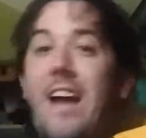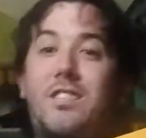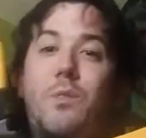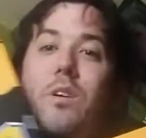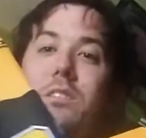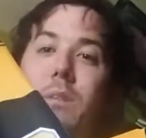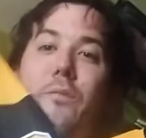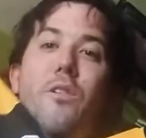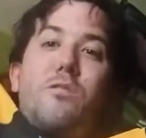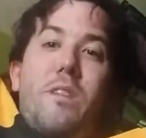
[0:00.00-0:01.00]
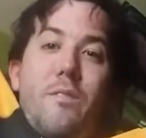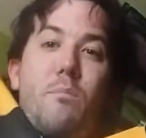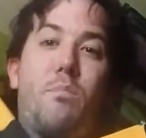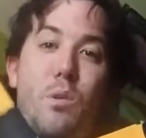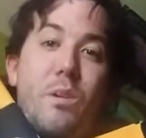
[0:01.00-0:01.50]
actually went to my first ever
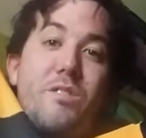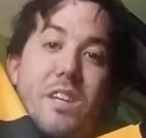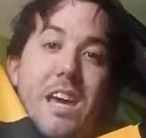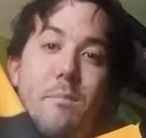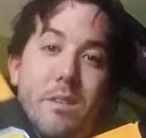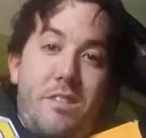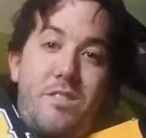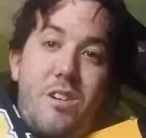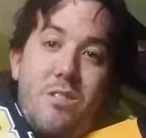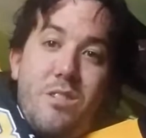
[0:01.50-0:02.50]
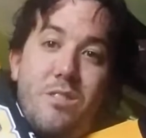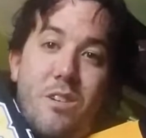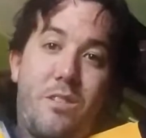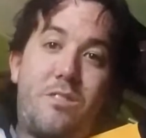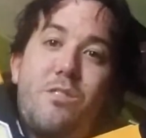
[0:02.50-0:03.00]
Bruins game in this jersey,
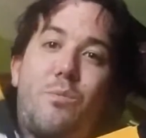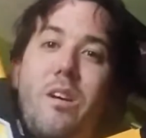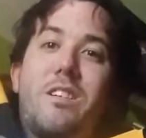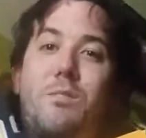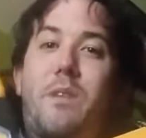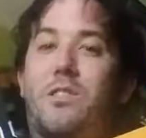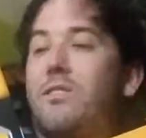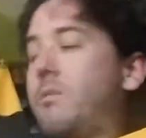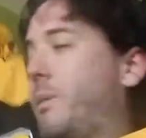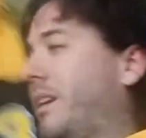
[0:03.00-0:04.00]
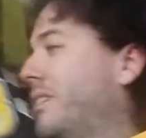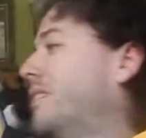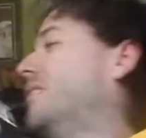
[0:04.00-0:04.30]
so this is why it's special to me.